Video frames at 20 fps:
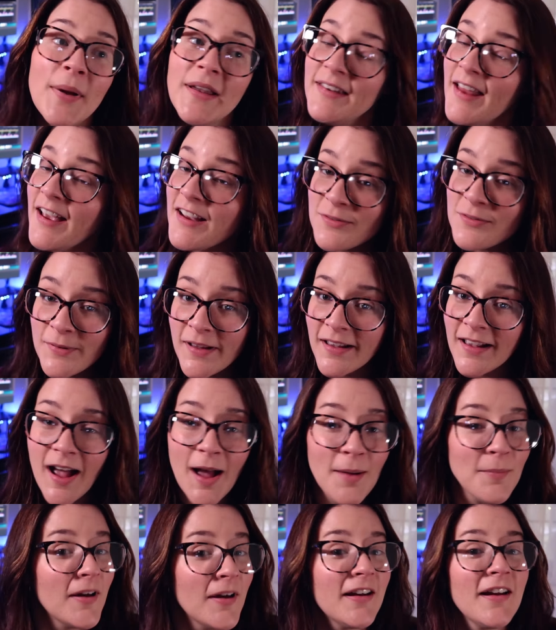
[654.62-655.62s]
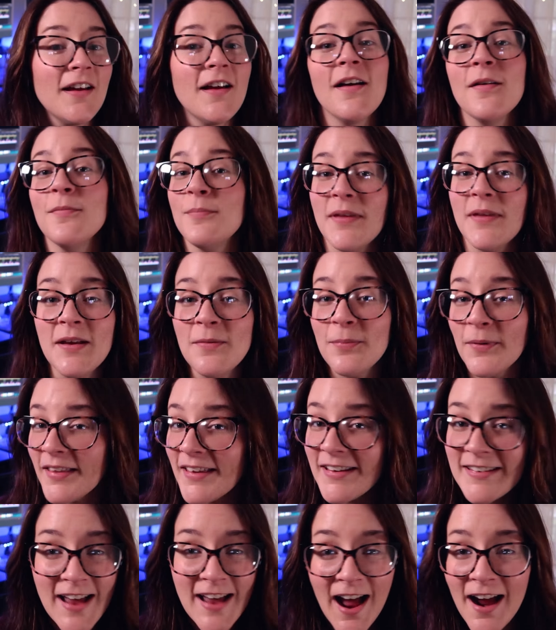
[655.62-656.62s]
but next week I'm gonna be
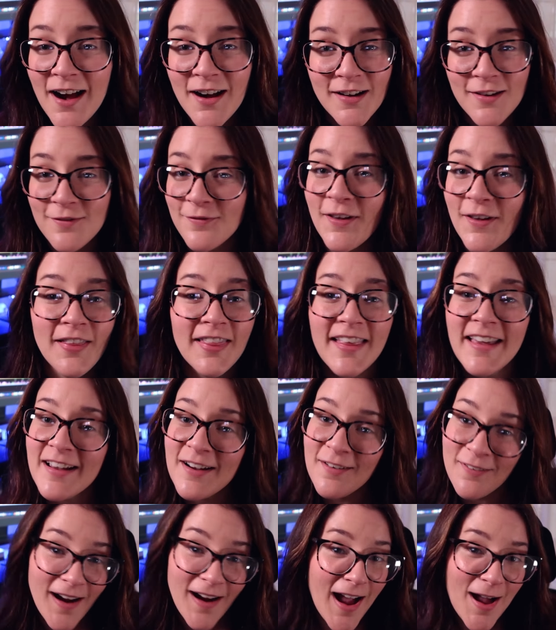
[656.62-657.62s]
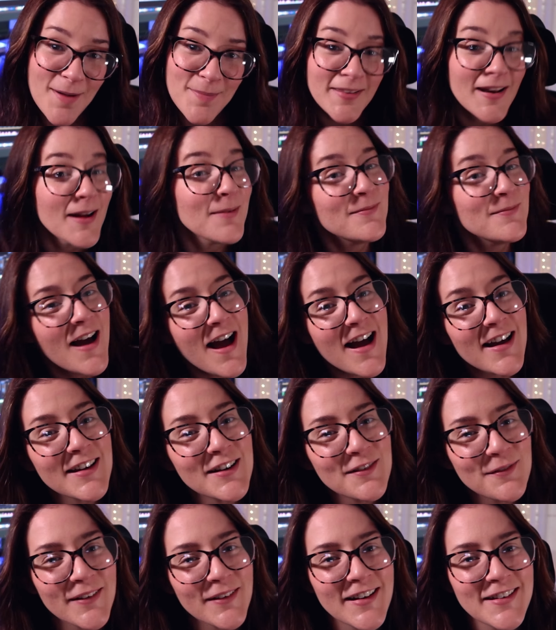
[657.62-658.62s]
really tired and feel like crap and I'm not
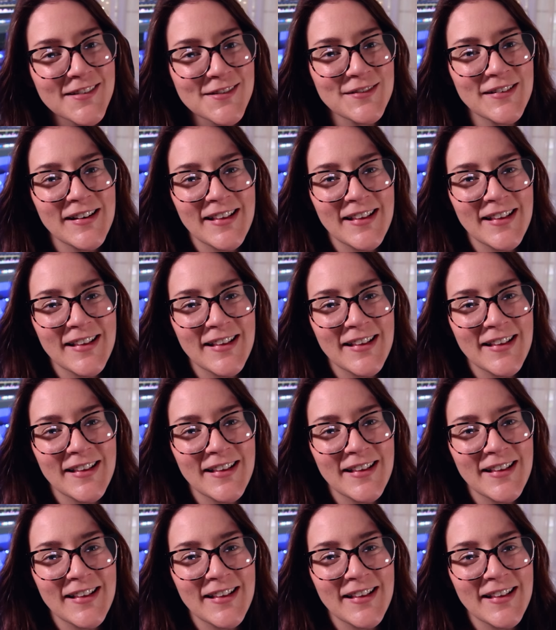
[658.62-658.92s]
gonna wanna do